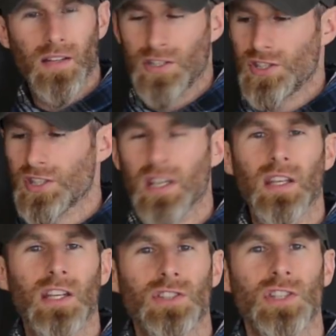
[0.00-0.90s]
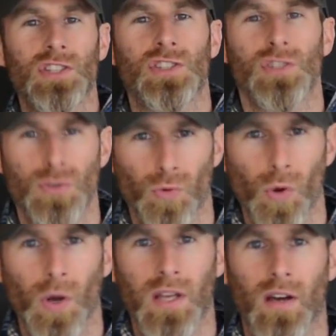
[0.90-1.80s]
that's just going to get
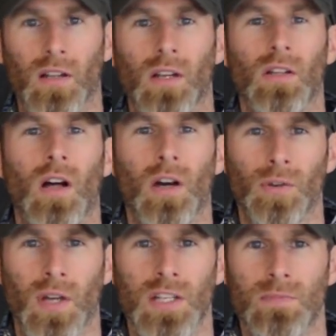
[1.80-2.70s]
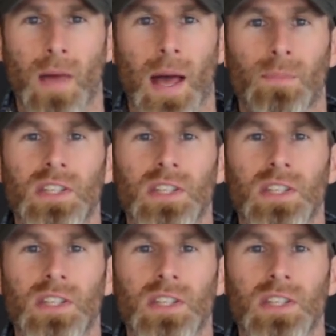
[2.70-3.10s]
destroyed on a long-range map.